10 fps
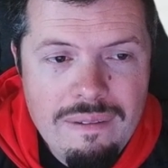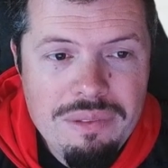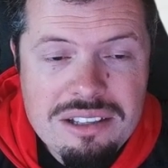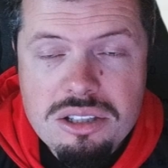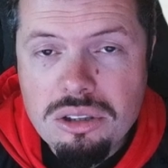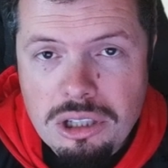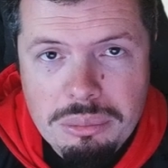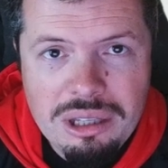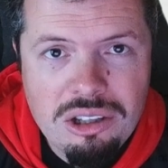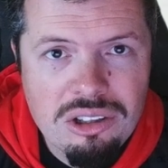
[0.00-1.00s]
that's still going to
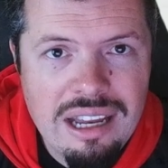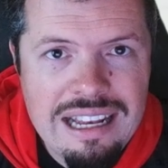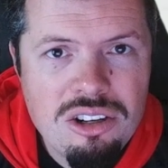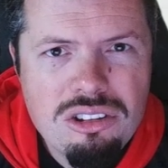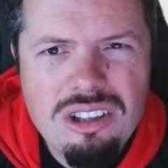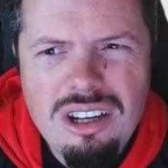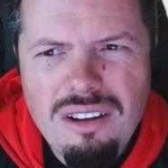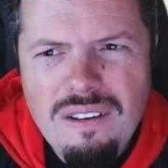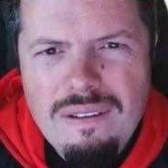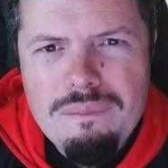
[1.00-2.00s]
be good and not going
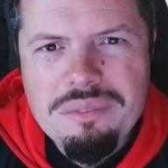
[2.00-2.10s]
to